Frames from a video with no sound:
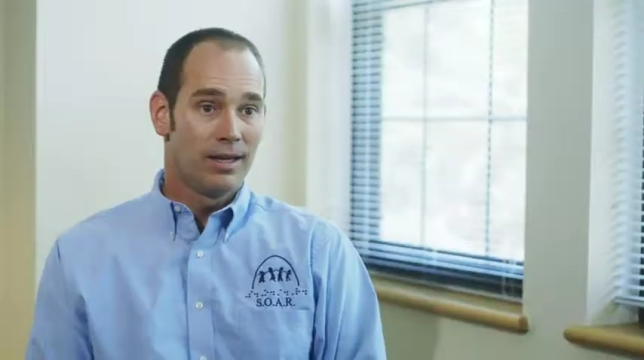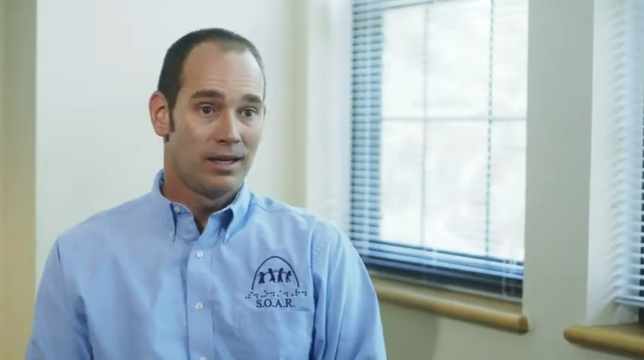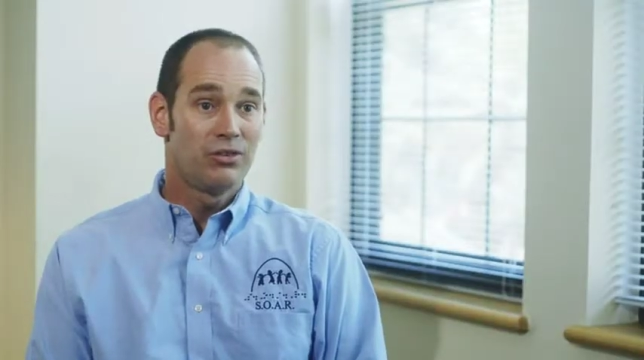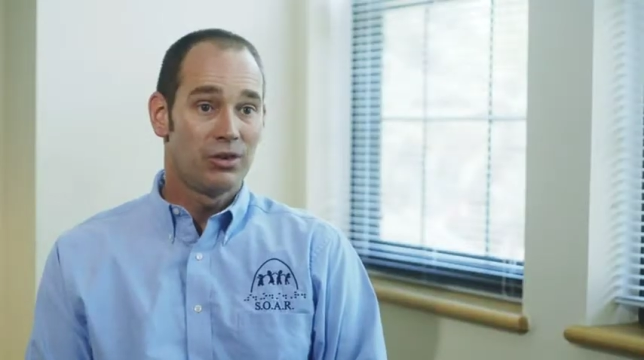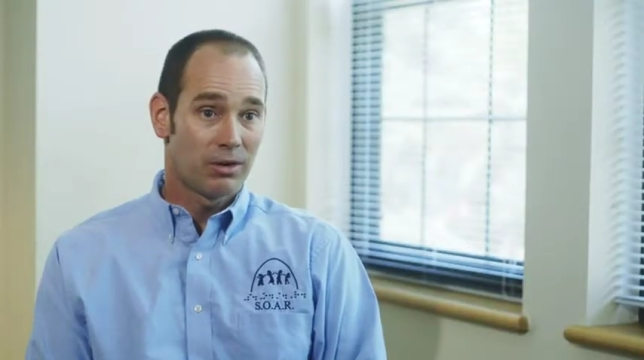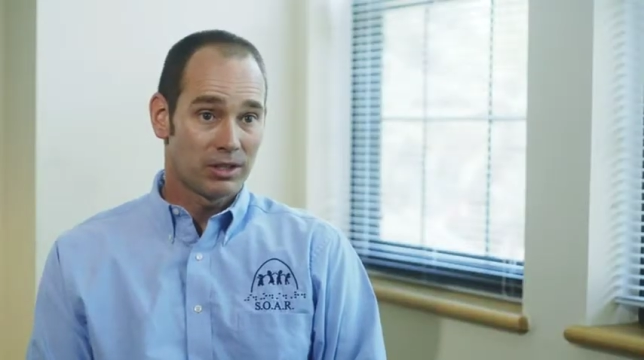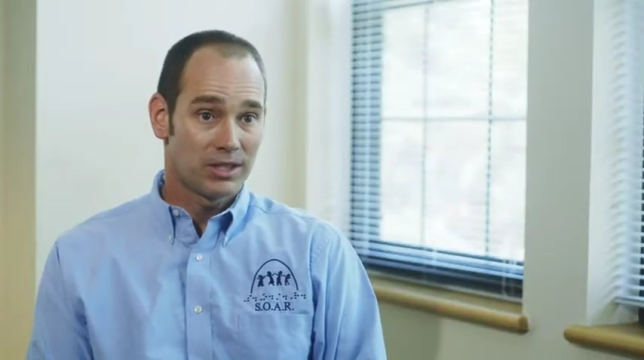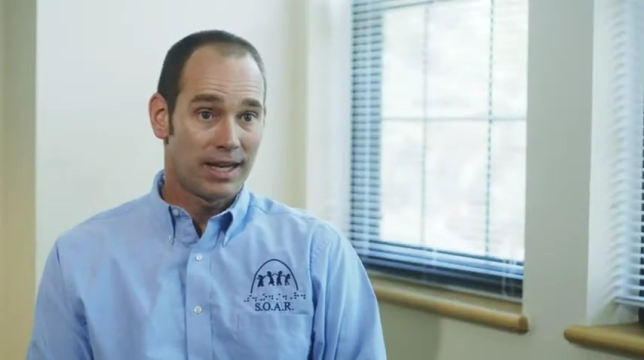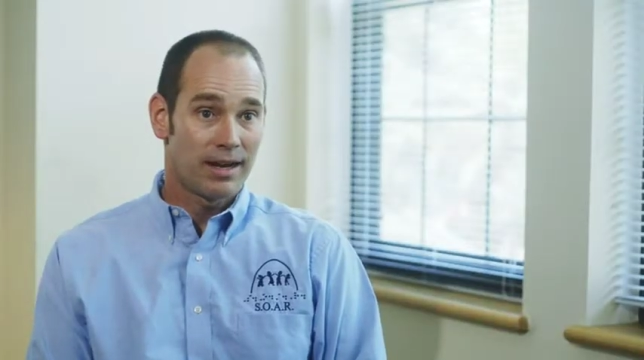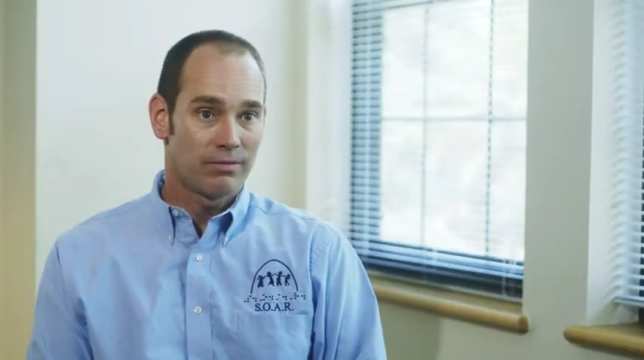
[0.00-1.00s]
into our
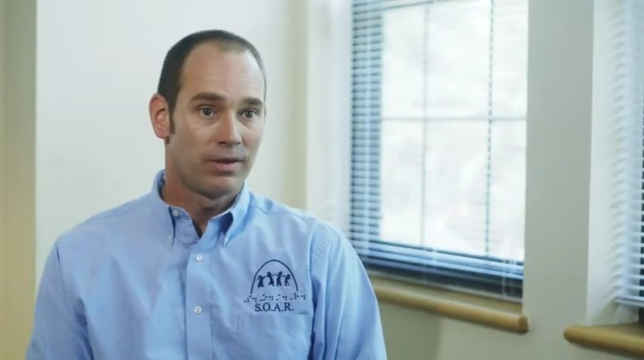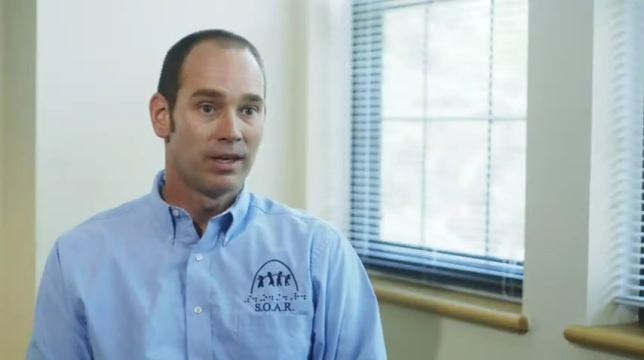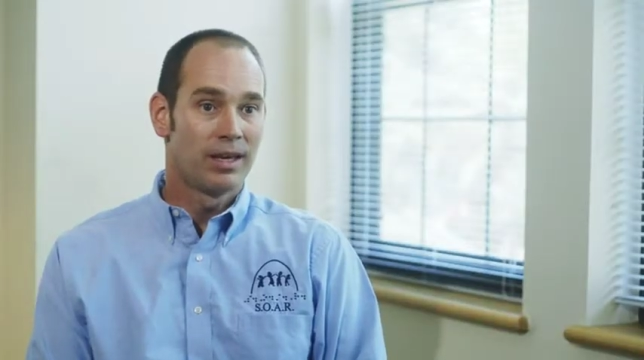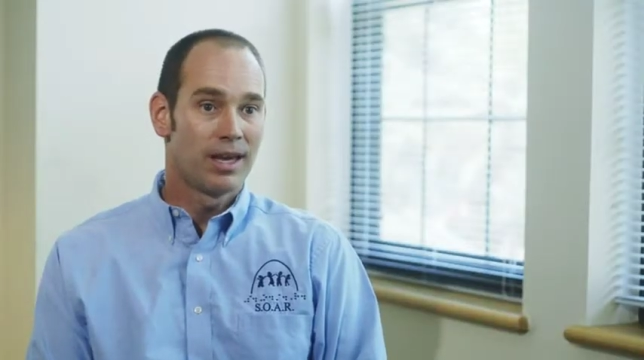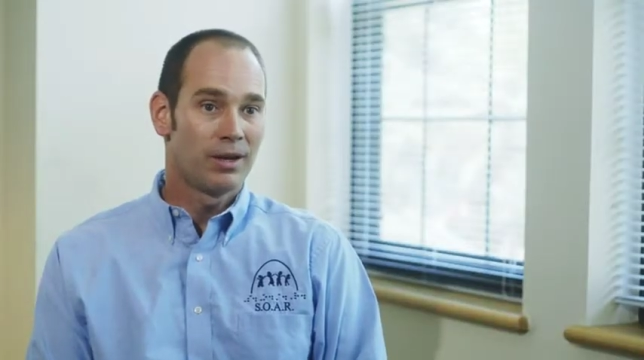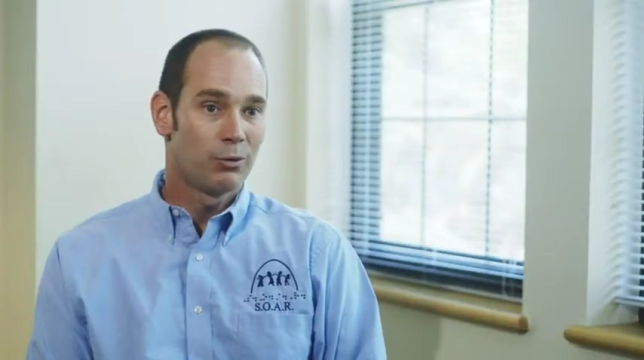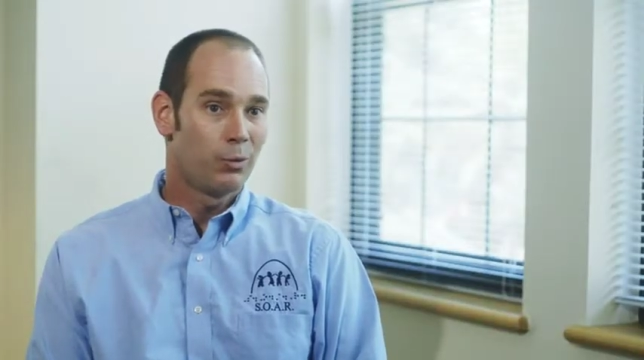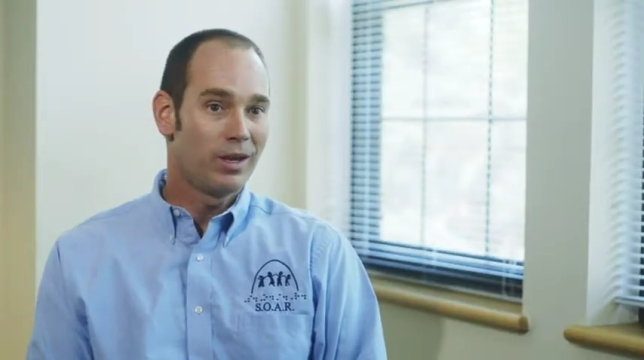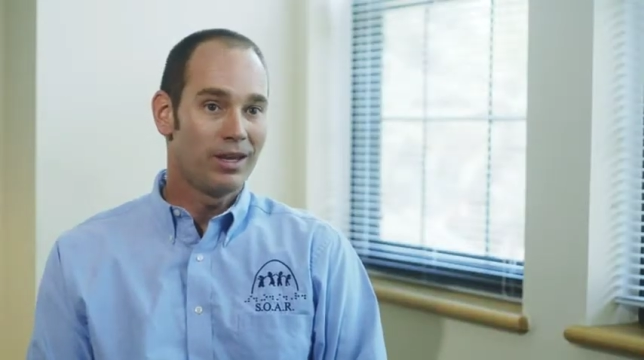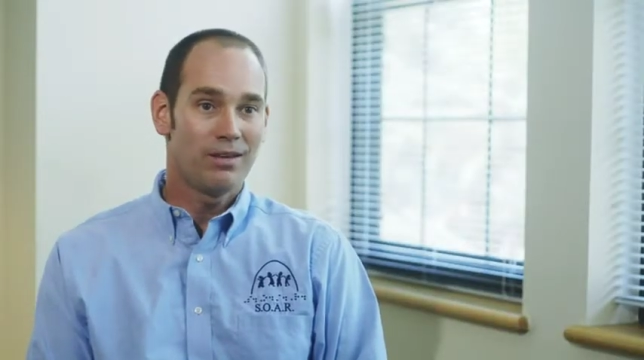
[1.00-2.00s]
staffing, and
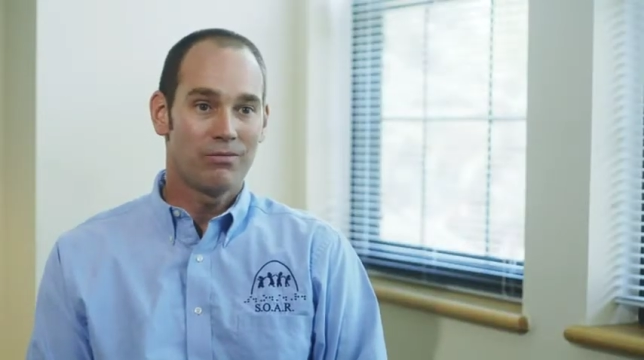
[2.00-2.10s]
we